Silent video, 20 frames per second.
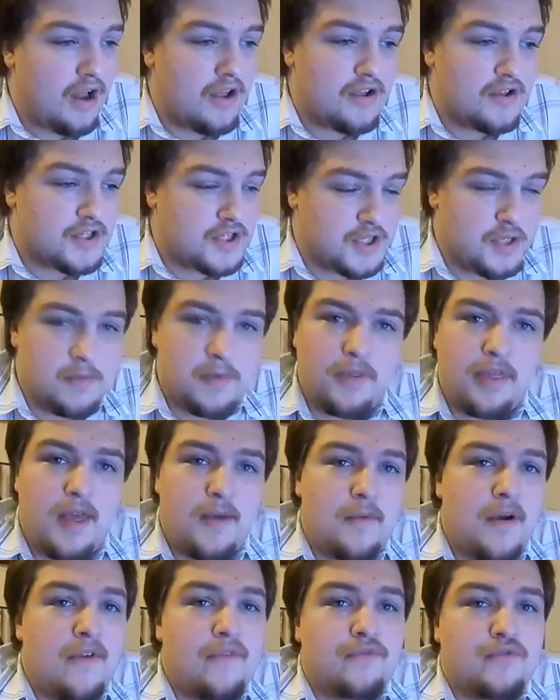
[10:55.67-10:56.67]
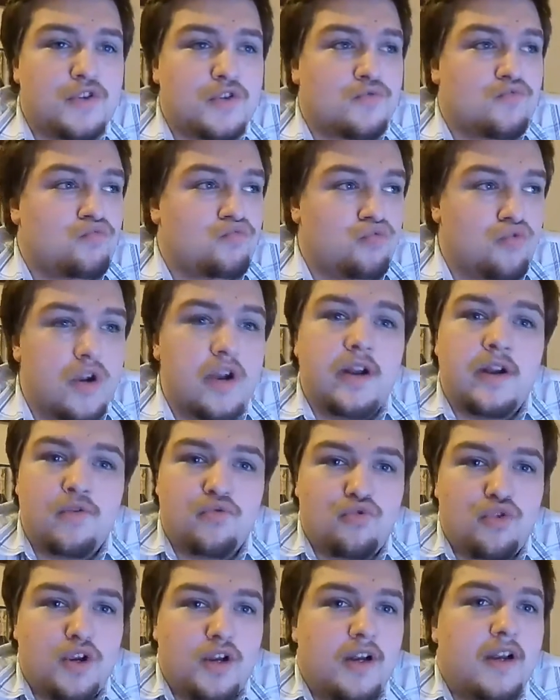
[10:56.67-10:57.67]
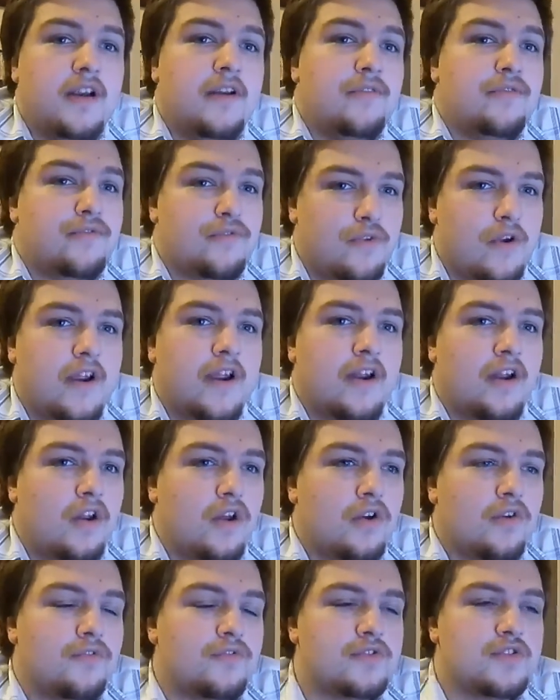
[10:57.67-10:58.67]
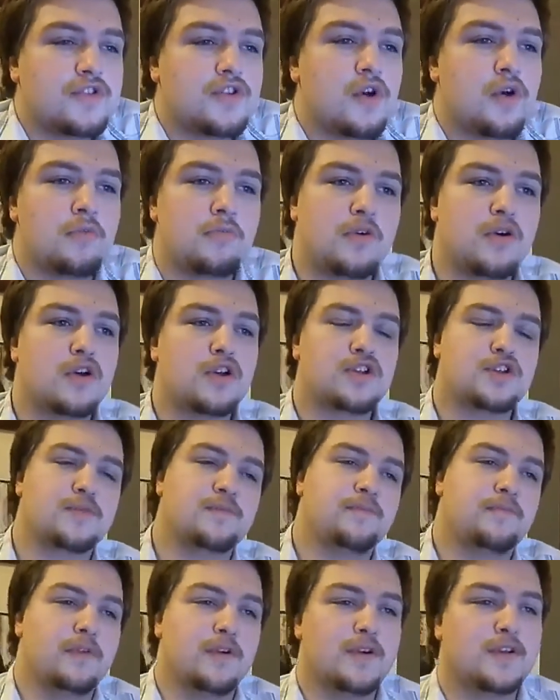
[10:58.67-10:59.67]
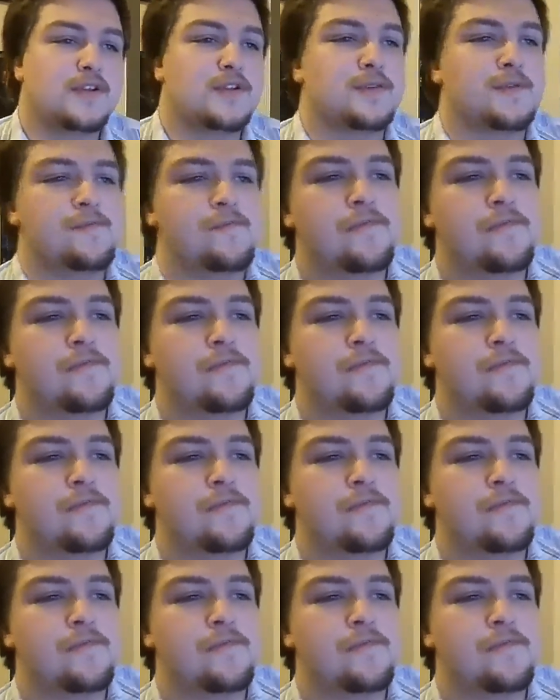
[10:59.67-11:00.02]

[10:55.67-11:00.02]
some of them I've just really, really freaking loved so much, but